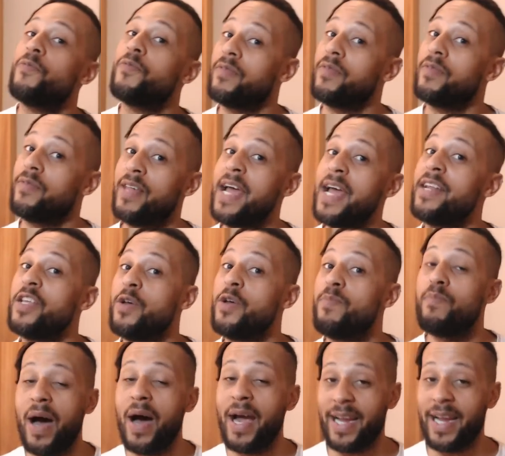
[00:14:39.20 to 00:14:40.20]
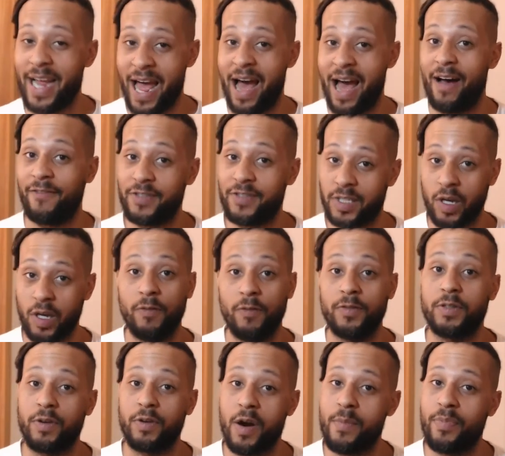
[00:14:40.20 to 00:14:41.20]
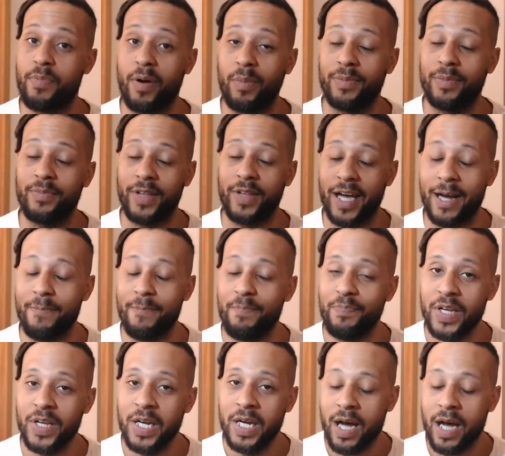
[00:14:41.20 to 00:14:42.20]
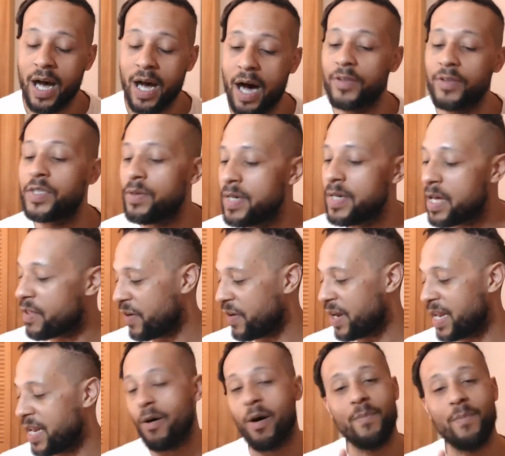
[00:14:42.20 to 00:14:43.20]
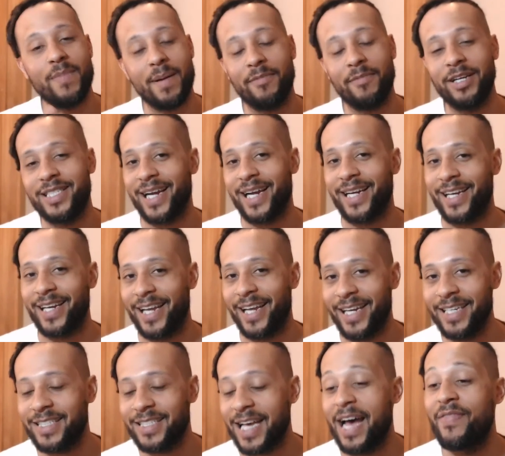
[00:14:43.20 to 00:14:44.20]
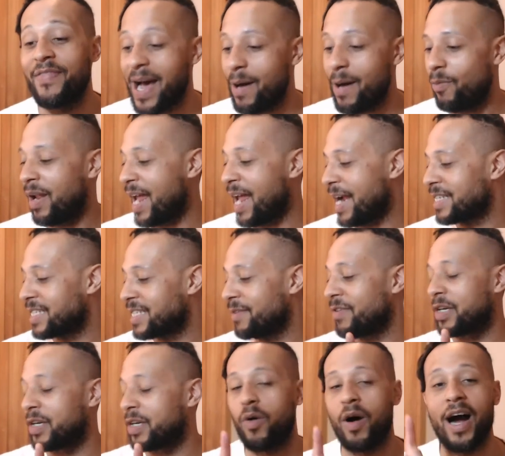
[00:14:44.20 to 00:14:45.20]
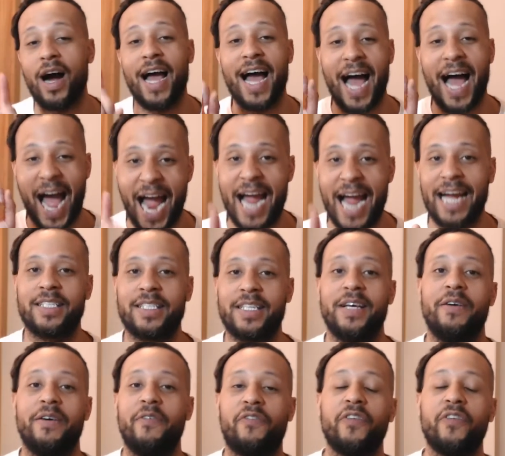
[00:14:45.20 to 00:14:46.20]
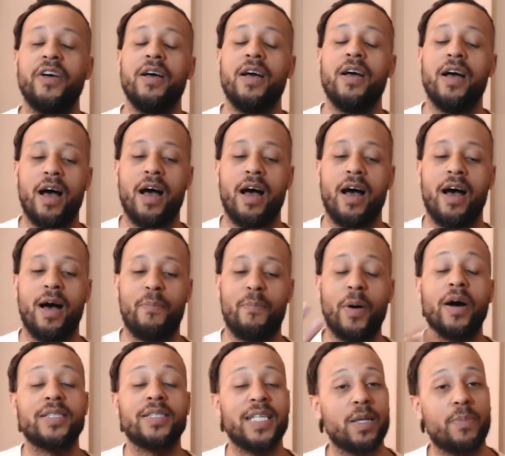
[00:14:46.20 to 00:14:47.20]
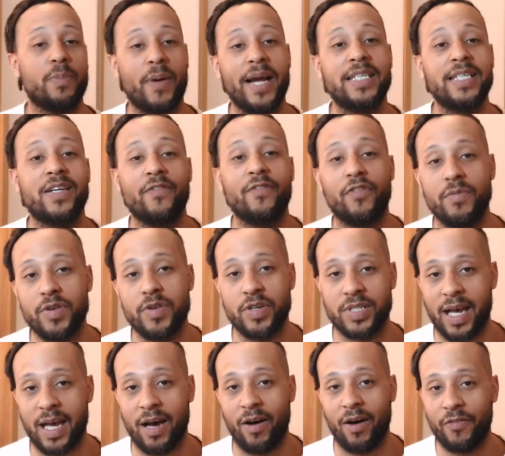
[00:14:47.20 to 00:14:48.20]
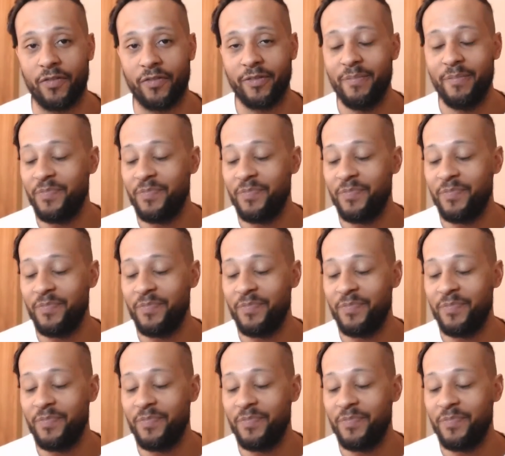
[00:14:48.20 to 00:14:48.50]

then you might have solved your own problem there. I'll do another video on memory techniques, and that will actually require active participation from yourself.